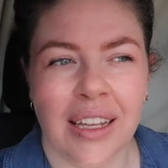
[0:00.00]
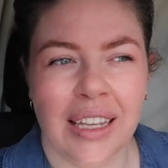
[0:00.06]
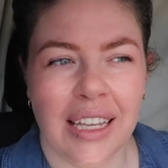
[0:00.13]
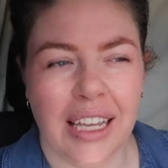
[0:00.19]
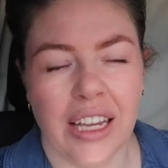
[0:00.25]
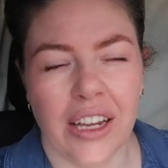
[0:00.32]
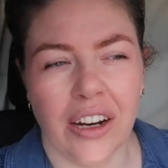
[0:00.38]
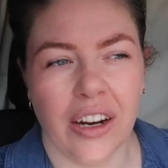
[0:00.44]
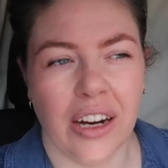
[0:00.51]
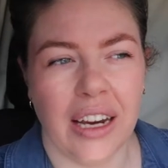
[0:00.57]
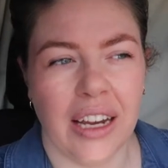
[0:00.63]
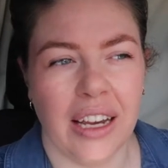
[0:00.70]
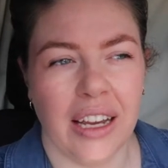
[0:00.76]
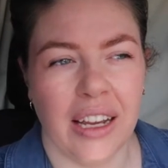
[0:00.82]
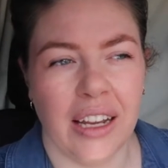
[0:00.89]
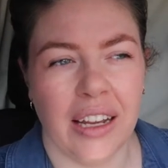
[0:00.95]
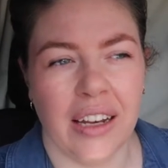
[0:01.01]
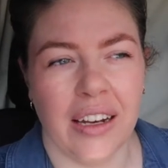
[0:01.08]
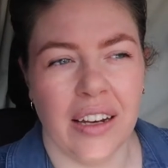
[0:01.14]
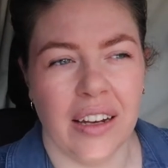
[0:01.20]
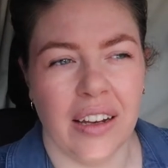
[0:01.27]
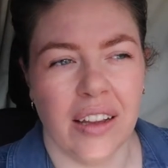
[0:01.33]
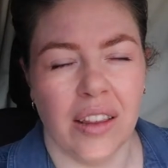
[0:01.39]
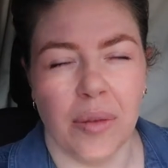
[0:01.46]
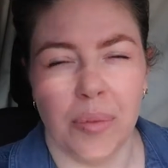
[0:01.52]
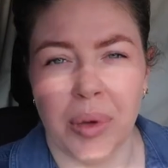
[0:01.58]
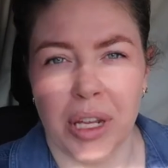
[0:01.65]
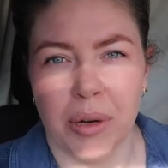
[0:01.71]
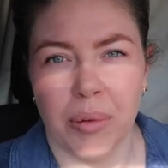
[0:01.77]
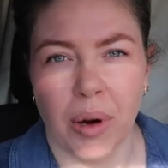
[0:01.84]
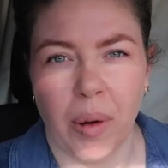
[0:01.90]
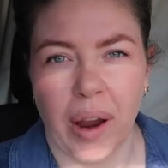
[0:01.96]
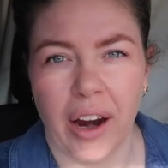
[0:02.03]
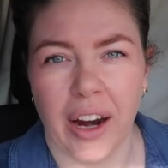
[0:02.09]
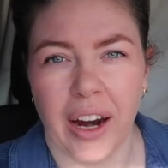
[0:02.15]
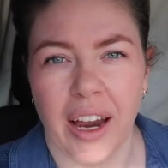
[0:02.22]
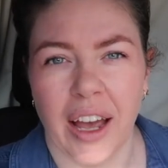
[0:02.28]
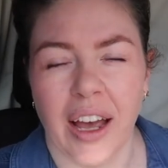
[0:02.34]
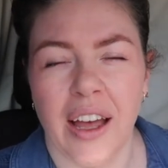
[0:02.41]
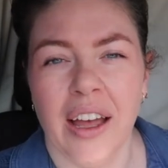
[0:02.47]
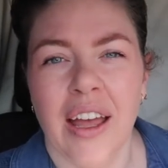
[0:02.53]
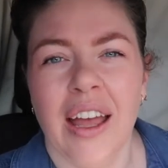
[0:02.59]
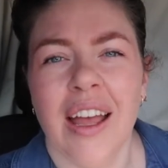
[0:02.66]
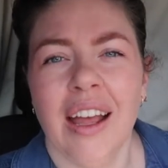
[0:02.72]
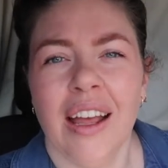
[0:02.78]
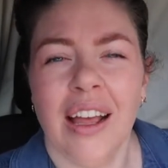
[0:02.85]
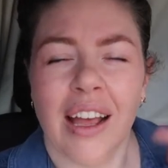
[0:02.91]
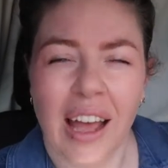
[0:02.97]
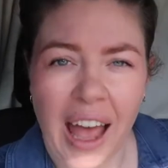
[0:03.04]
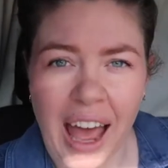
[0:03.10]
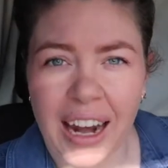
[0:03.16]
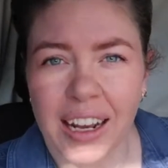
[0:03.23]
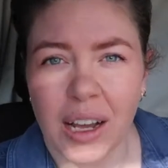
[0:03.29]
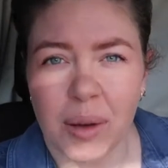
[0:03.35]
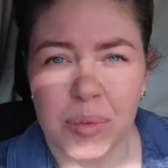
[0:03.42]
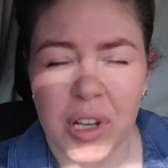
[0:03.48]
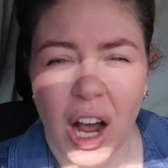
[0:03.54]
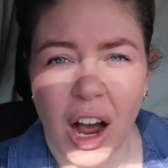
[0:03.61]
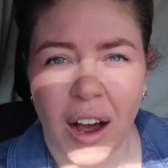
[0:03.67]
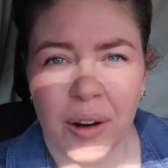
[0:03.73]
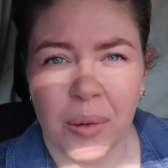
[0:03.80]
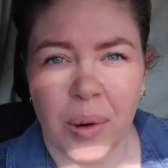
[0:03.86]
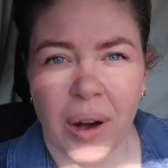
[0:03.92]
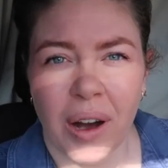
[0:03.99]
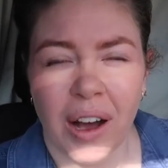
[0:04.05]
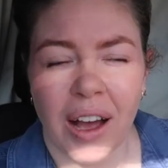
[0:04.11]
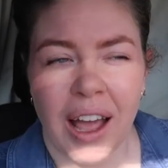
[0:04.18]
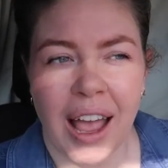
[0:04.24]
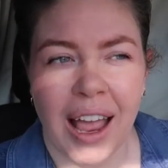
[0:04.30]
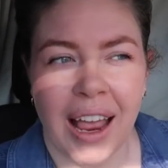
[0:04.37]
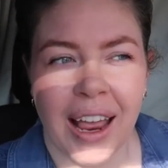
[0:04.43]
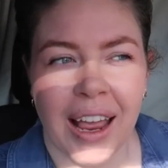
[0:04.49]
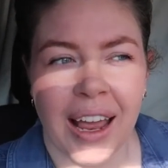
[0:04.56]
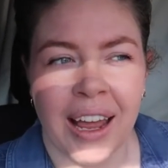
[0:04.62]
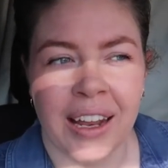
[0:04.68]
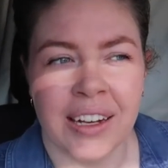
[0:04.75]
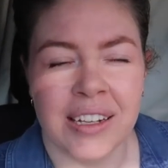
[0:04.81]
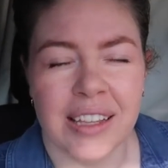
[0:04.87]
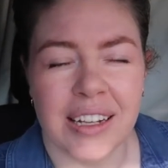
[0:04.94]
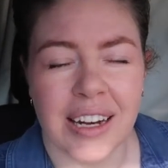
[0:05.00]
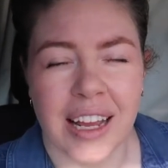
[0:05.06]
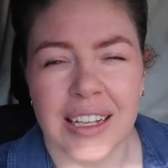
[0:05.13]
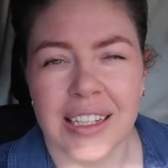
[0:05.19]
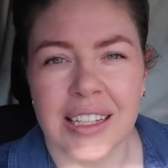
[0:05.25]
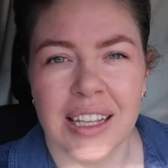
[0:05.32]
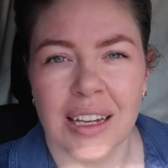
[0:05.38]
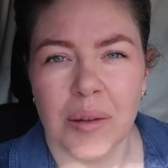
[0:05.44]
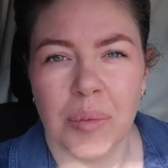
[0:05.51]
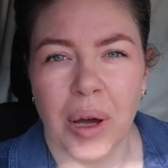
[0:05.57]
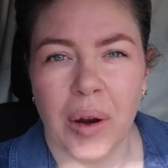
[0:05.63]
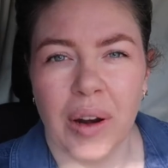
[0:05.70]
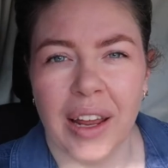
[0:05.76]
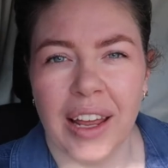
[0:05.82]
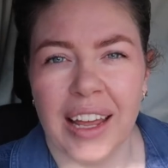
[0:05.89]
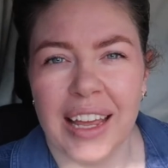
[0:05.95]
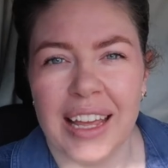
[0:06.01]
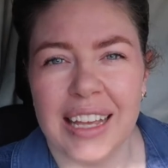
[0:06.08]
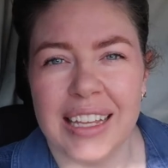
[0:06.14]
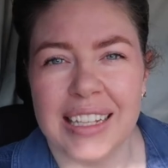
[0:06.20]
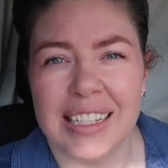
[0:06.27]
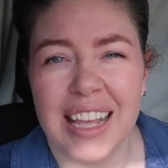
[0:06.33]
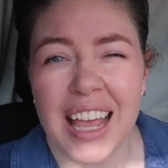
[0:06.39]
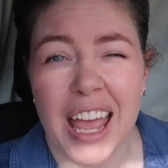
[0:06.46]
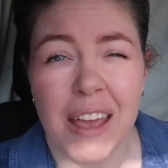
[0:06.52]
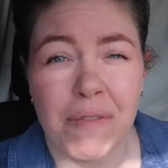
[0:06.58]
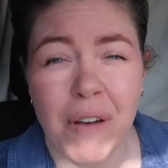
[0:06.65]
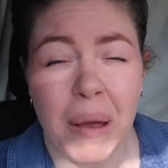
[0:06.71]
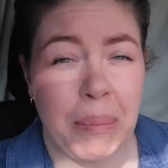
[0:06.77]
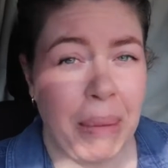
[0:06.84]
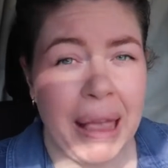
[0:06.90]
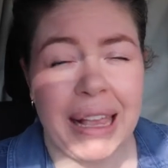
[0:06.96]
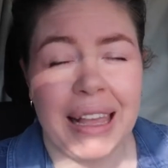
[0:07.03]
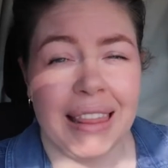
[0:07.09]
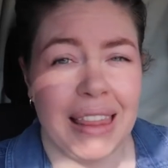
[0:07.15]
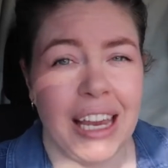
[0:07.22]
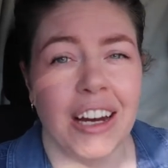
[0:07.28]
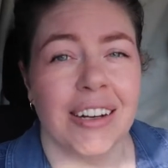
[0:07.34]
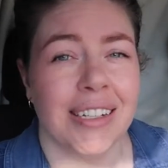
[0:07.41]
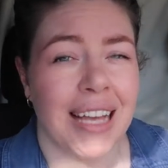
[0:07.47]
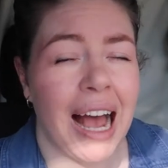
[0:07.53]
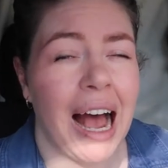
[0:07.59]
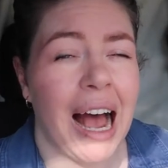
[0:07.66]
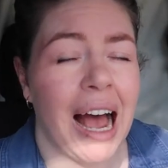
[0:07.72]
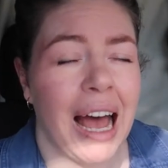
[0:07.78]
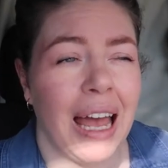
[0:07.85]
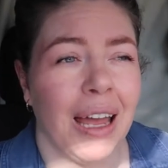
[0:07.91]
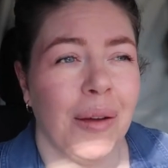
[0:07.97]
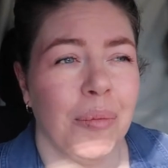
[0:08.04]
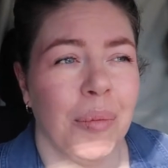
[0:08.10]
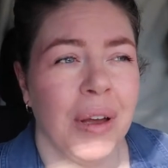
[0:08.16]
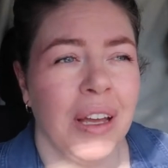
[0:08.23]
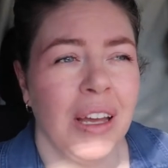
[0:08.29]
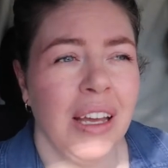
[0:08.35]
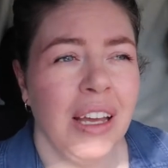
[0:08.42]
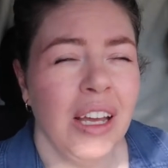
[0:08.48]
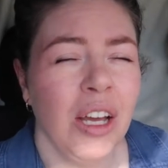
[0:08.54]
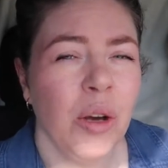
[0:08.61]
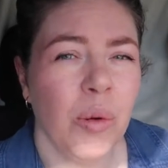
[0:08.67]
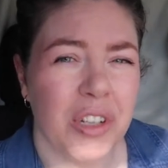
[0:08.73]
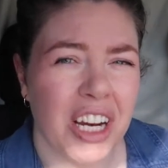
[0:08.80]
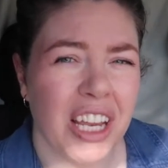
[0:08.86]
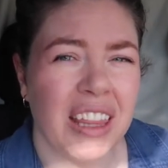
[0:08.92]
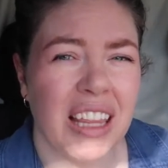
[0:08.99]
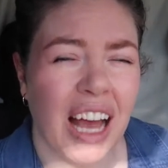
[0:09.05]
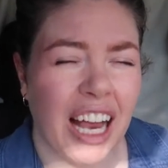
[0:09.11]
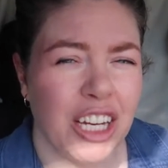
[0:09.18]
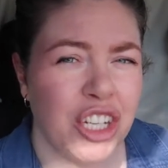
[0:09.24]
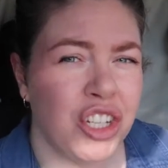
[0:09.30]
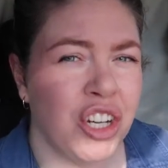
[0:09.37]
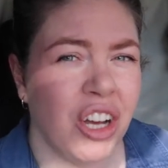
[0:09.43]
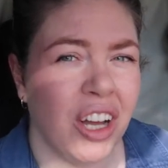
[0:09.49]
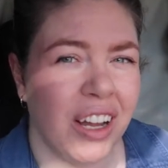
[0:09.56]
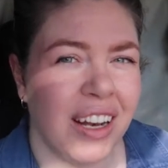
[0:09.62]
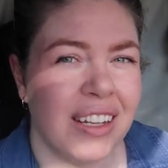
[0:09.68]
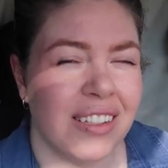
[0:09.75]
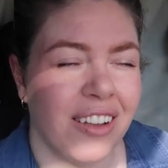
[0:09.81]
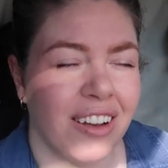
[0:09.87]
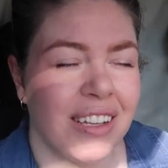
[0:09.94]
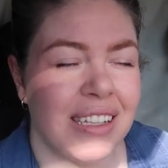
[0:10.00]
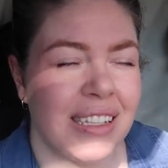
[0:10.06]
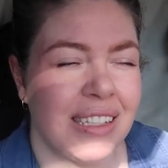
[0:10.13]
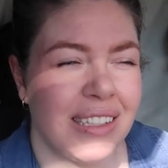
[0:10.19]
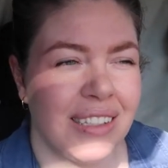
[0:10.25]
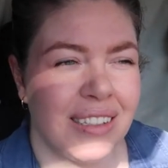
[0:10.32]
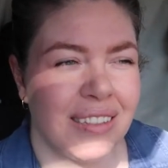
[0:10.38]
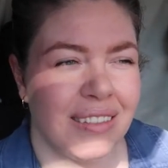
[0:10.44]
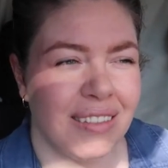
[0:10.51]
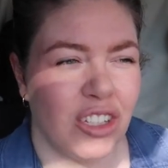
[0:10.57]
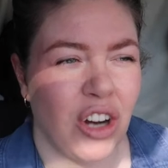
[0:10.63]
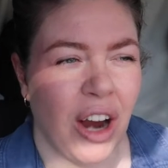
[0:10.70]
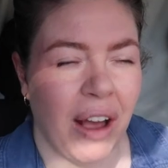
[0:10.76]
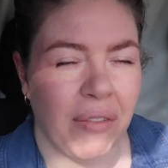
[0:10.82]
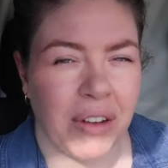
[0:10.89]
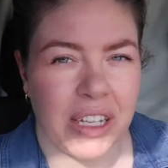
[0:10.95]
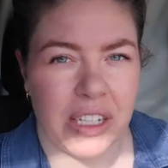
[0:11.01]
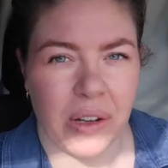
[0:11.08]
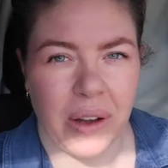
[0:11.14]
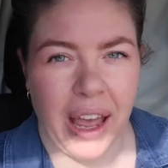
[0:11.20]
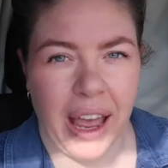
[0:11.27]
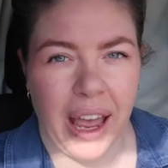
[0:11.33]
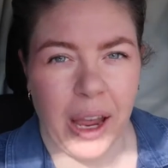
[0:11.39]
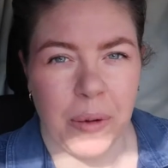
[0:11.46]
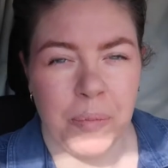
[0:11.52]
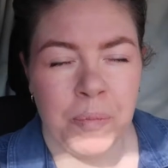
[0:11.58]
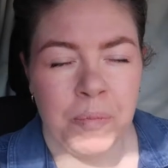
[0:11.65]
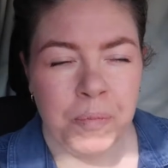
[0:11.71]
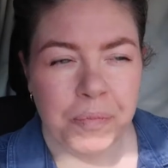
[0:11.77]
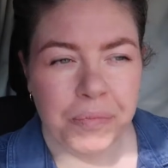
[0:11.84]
here in the Peterborough area, heading up to Ottawa, and the nice thing about it is if I make it there in time, which I, I should, as long as traffic is okay,